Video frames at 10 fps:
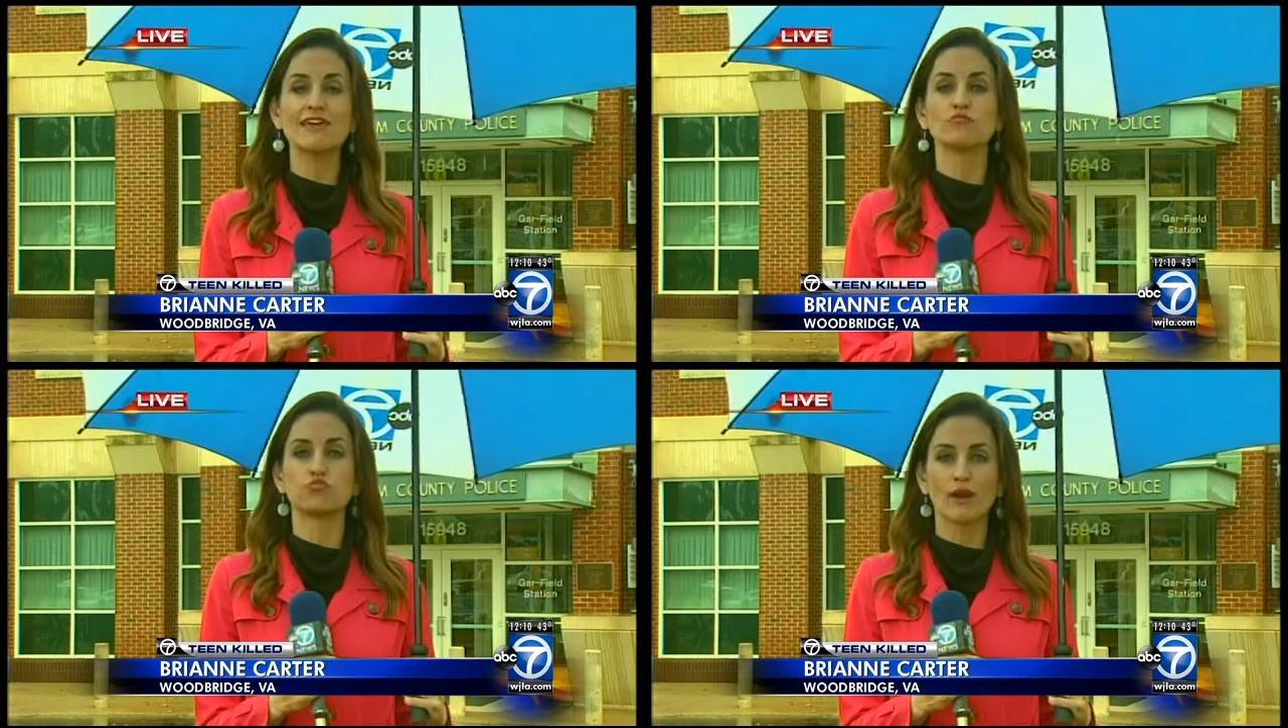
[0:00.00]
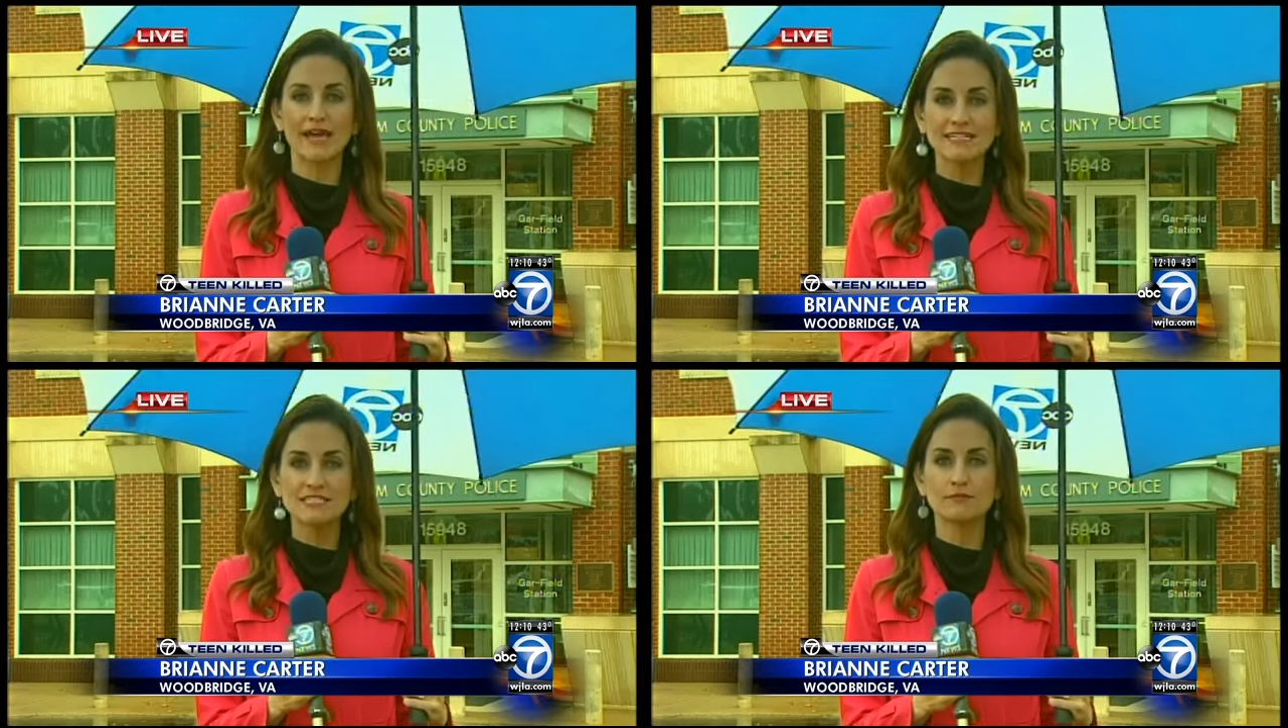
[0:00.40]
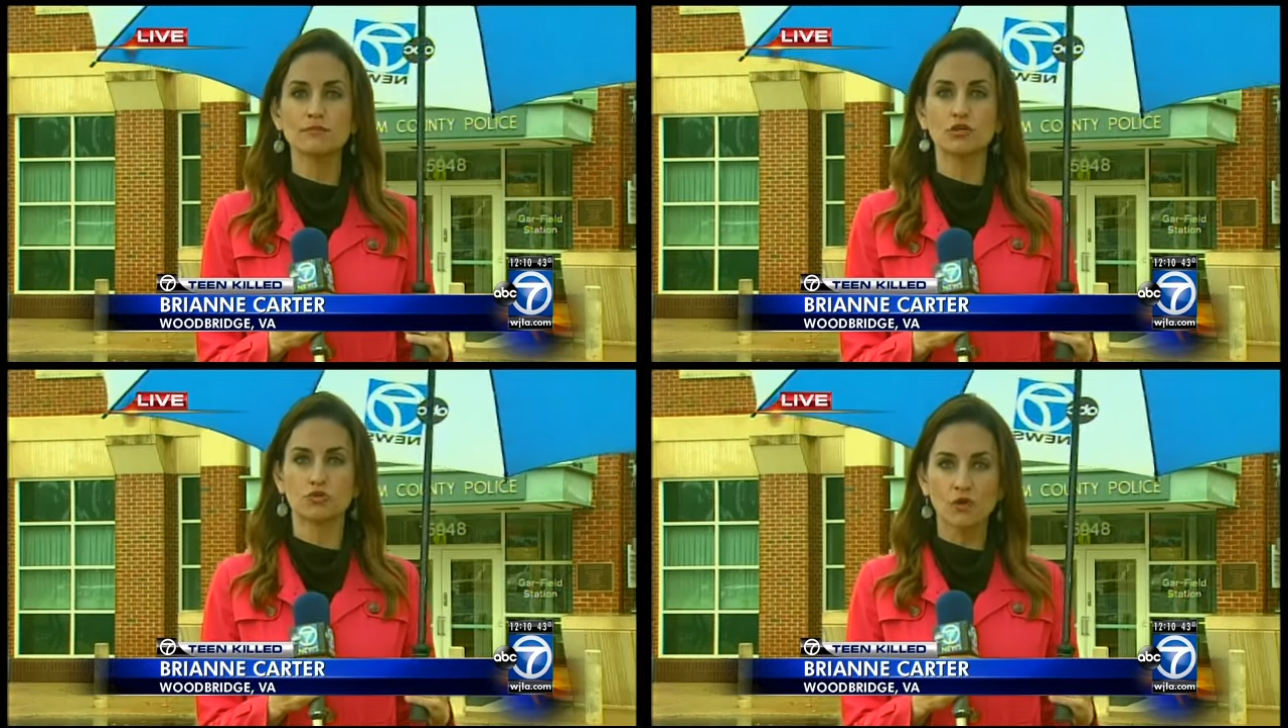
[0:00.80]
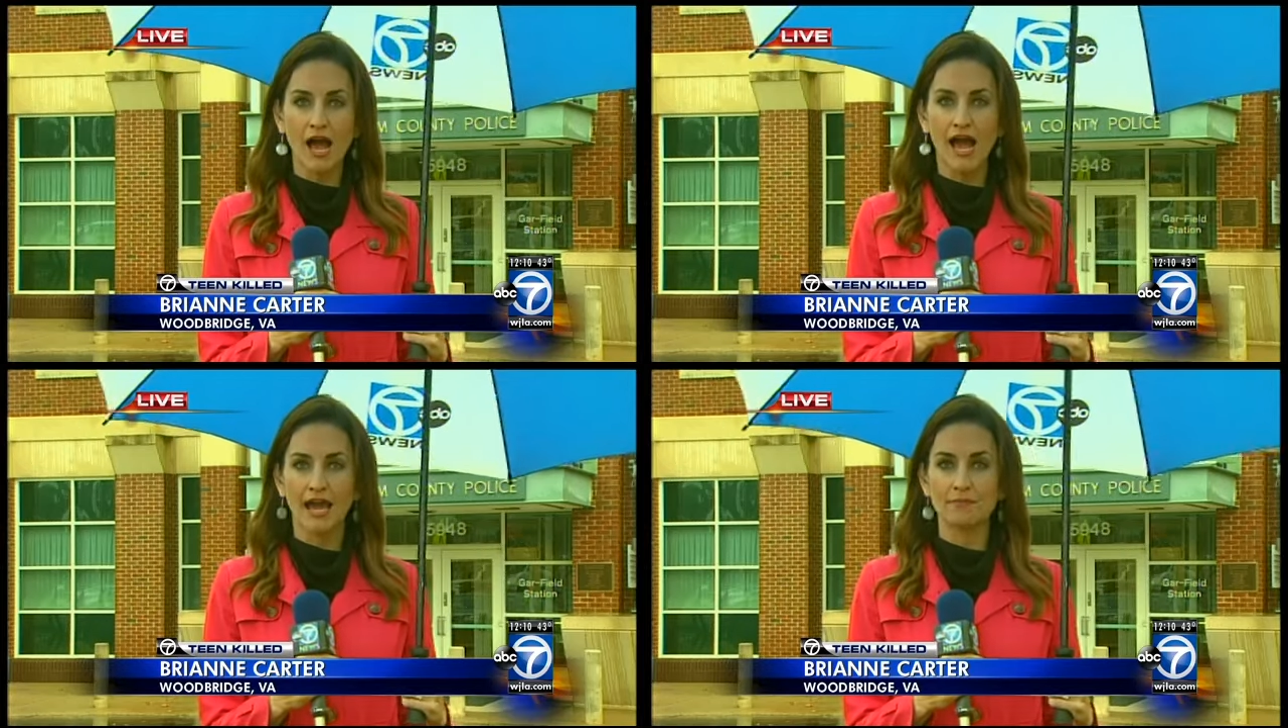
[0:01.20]
a random
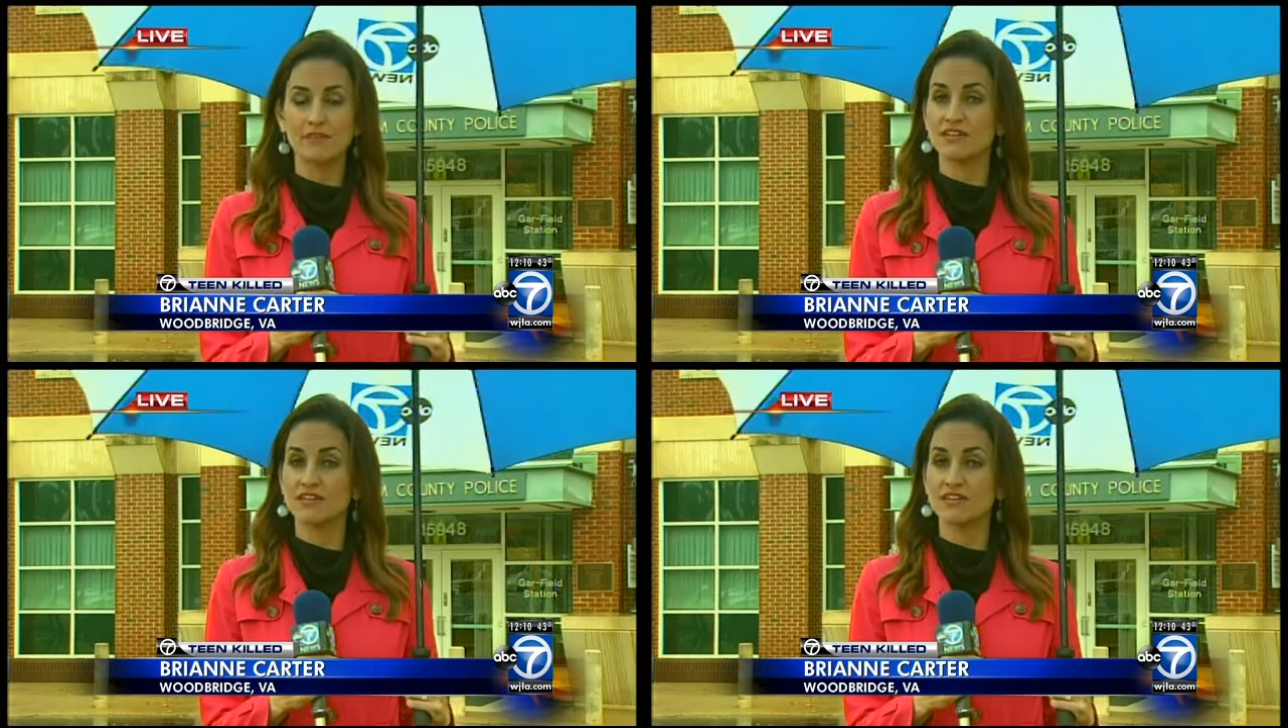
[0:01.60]
crime.